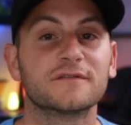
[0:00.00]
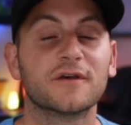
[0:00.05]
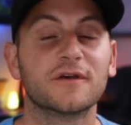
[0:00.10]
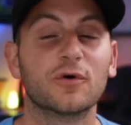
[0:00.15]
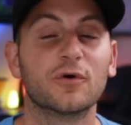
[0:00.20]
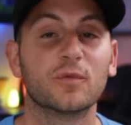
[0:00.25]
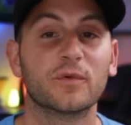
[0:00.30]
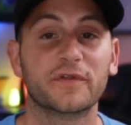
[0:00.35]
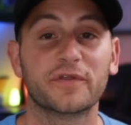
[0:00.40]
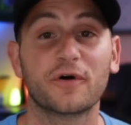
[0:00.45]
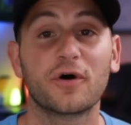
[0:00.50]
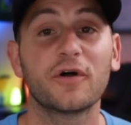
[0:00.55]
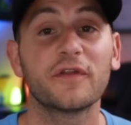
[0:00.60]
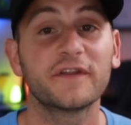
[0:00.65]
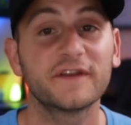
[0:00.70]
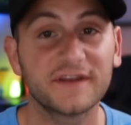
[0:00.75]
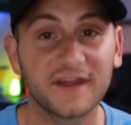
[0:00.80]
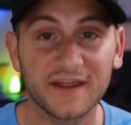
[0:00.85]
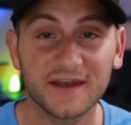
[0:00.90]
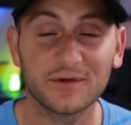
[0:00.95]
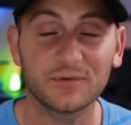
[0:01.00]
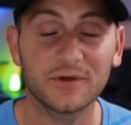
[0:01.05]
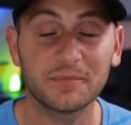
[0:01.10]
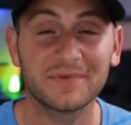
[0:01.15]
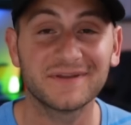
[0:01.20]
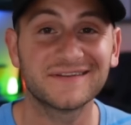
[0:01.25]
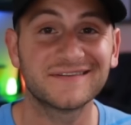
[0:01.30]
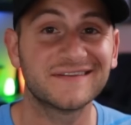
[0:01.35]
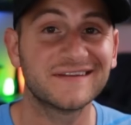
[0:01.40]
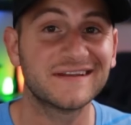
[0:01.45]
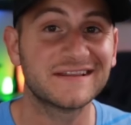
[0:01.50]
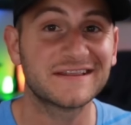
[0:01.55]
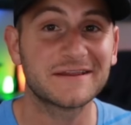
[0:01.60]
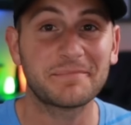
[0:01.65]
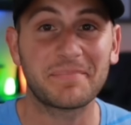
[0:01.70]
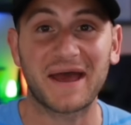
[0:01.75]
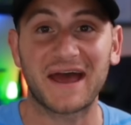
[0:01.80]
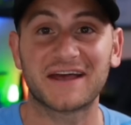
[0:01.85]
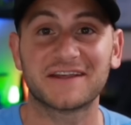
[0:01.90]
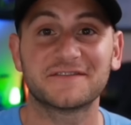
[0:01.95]
So with all the data we've been seeing
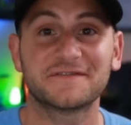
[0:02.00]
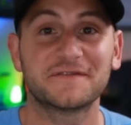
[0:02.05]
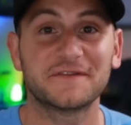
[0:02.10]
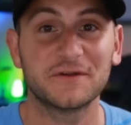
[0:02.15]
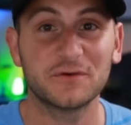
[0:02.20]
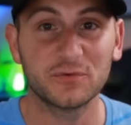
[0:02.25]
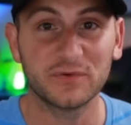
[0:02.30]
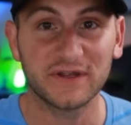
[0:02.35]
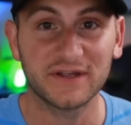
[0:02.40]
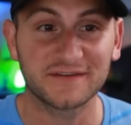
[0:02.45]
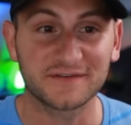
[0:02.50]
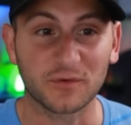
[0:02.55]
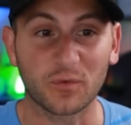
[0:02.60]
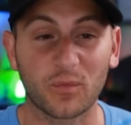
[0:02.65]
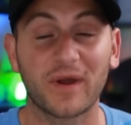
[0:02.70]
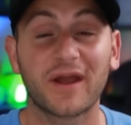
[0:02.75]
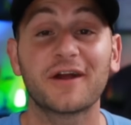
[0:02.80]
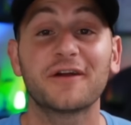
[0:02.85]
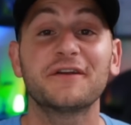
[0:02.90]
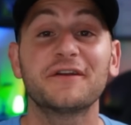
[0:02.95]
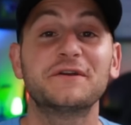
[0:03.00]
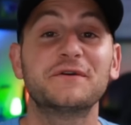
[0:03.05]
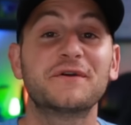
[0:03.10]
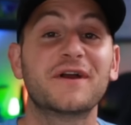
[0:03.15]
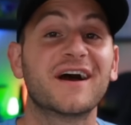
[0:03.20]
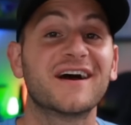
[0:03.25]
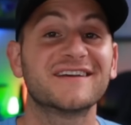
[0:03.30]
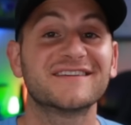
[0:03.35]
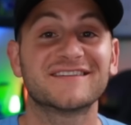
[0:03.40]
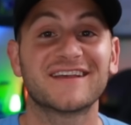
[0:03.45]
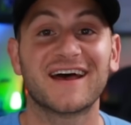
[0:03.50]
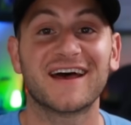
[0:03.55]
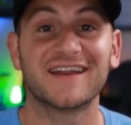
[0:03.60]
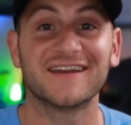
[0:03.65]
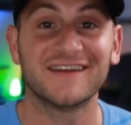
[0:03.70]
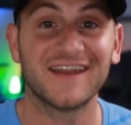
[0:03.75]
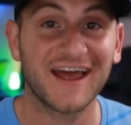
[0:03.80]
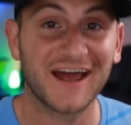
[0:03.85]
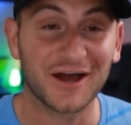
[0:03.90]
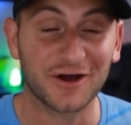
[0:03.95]
the past few weeks, where are you guys
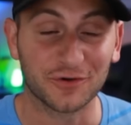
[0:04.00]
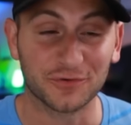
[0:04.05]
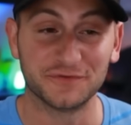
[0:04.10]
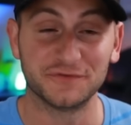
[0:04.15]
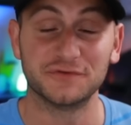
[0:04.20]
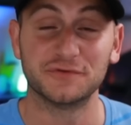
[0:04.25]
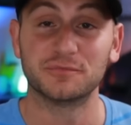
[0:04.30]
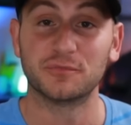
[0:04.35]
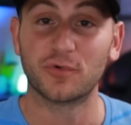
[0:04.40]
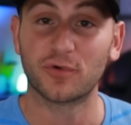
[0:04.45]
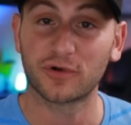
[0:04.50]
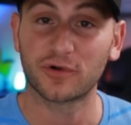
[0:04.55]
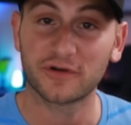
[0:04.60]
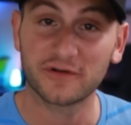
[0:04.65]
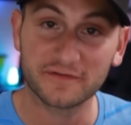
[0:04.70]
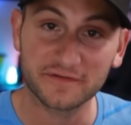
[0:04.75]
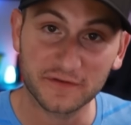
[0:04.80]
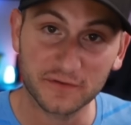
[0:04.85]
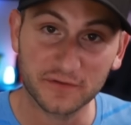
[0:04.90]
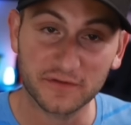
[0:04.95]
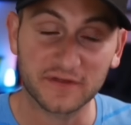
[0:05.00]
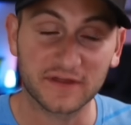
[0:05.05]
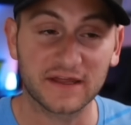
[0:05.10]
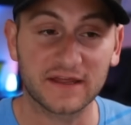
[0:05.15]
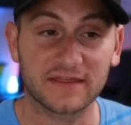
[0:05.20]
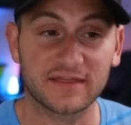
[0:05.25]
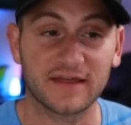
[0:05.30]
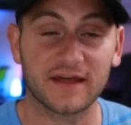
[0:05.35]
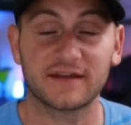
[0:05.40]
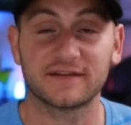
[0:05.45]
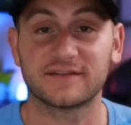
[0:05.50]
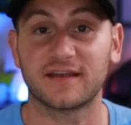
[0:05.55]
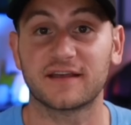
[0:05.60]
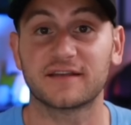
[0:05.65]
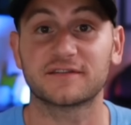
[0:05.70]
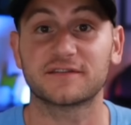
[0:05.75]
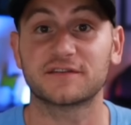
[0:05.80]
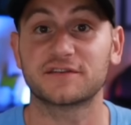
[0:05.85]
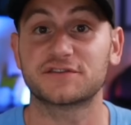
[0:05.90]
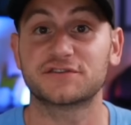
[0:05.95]
at now? Do more of you think that
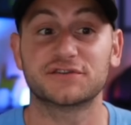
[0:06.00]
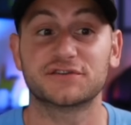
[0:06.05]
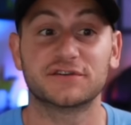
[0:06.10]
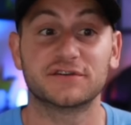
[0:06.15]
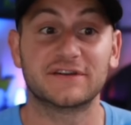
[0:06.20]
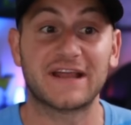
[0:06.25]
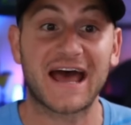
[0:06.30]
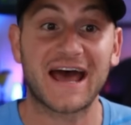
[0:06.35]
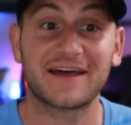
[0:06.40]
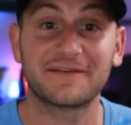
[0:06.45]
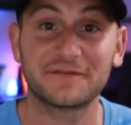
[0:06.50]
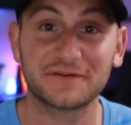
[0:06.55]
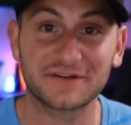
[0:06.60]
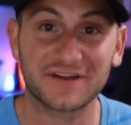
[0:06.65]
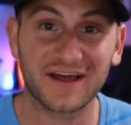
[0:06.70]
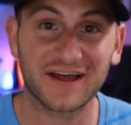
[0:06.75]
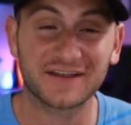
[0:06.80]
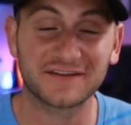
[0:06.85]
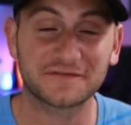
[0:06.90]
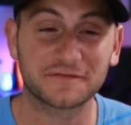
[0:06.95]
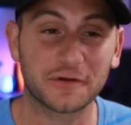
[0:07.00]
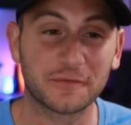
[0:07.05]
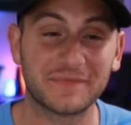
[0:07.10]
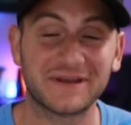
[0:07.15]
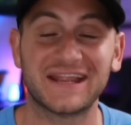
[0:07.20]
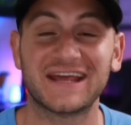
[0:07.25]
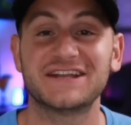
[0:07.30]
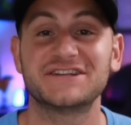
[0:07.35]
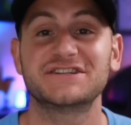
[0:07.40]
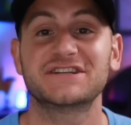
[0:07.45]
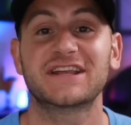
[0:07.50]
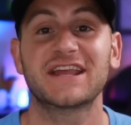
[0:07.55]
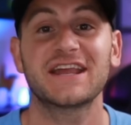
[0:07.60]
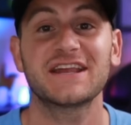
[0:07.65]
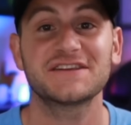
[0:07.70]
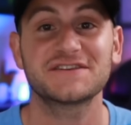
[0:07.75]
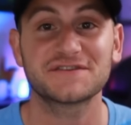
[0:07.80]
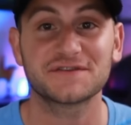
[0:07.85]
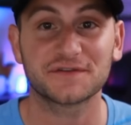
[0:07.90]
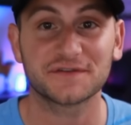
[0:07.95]
Tesla should advertise from an
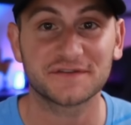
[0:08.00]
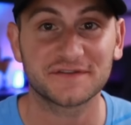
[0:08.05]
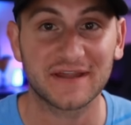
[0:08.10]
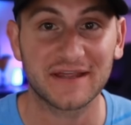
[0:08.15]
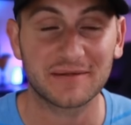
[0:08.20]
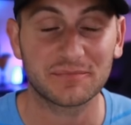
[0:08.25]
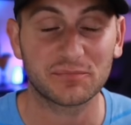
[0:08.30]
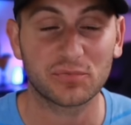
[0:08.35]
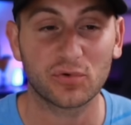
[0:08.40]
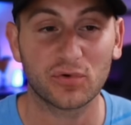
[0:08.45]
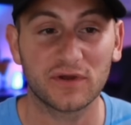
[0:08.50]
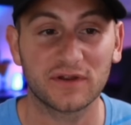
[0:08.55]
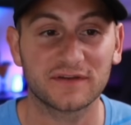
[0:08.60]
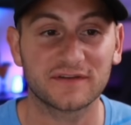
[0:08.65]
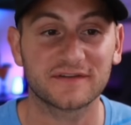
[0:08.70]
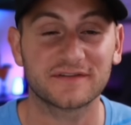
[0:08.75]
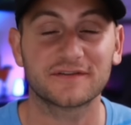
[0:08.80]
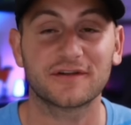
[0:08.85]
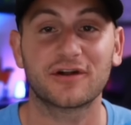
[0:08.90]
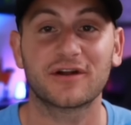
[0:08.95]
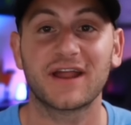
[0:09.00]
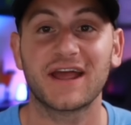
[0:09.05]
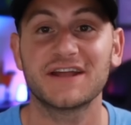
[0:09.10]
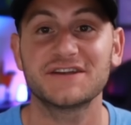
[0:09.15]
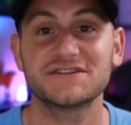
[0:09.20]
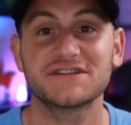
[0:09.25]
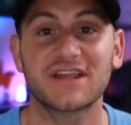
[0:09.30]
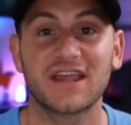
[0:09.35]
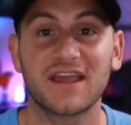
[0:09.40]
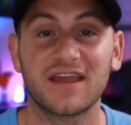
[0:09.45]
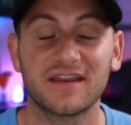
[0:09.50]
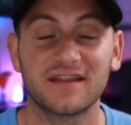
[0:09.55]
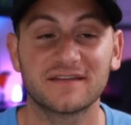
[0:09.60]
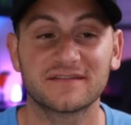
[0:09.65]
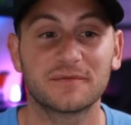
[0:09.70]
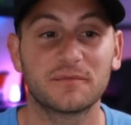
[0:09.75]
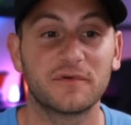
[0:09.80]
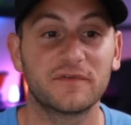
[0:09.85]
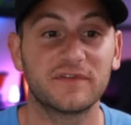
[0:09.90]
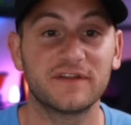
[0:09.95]
educational standpoint to start educating
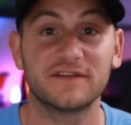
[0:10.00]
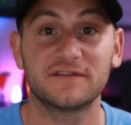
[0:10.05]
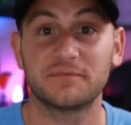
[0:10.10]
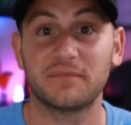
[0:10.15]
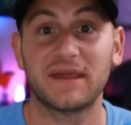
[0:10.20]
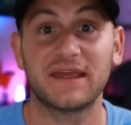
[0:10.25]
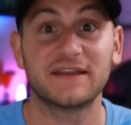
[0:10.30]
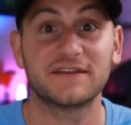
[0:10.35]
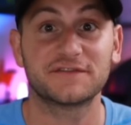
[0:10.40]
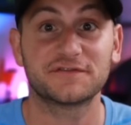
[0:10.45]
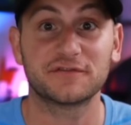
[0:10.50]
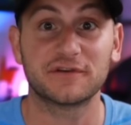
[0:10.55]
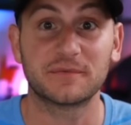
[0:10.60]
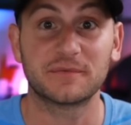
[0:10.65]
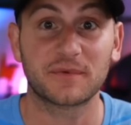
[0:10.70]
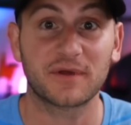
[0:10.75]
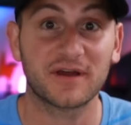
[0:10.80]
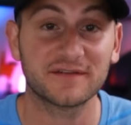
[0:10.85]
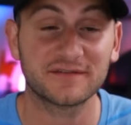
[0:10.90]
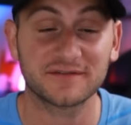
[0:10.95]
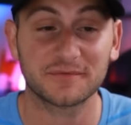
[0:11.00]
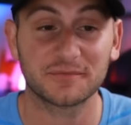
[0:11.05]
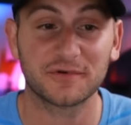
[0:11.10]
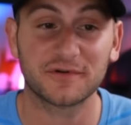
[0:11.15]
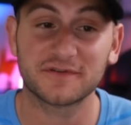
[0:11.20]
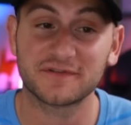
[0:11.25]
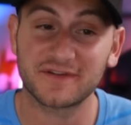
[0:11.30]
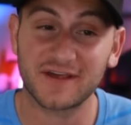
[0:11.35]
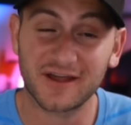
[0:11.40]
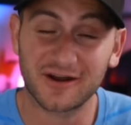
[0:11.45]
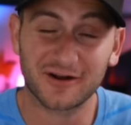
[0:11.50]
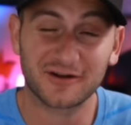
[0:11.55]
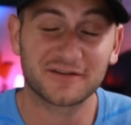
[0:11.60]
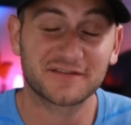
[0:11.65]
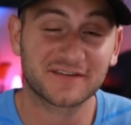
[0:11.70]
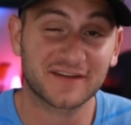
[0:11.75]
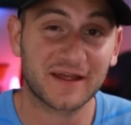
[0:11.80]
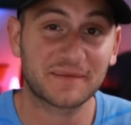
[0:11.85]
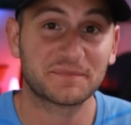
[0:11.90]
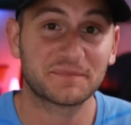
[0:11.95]
some of these mainstream customers that are
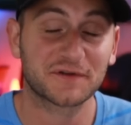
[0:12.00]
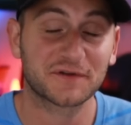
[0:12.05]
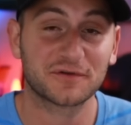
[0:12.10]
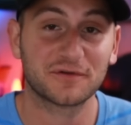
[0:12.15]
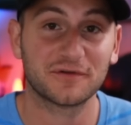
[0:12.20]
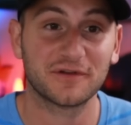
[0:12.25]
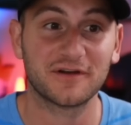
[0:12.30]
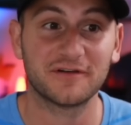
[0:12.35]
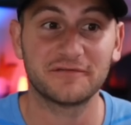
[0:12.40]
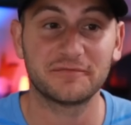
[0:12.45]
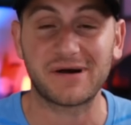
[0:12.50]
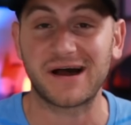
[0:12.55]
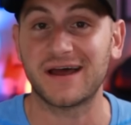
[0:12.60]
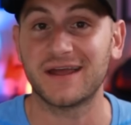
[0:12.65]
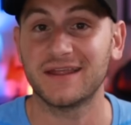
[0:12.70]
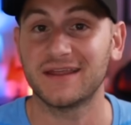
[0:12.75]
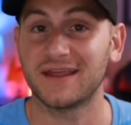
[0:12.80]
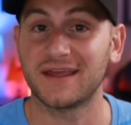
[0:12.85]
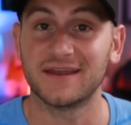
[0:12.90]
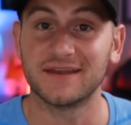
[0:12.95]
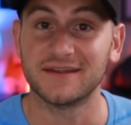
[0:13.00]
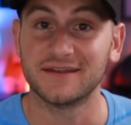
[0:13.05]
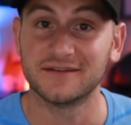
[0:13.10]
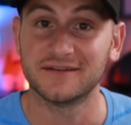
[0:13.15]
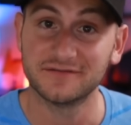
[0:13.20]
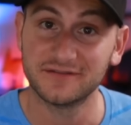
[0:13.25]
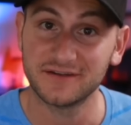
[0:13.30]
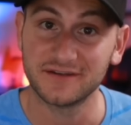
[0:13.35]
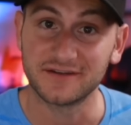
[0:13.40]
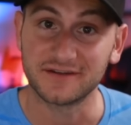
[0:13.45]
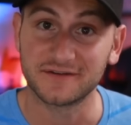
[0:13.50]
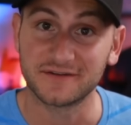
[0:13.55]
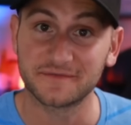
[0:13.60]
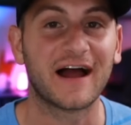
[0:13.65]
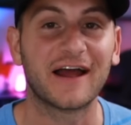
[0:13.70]
skeptical of buying an EV?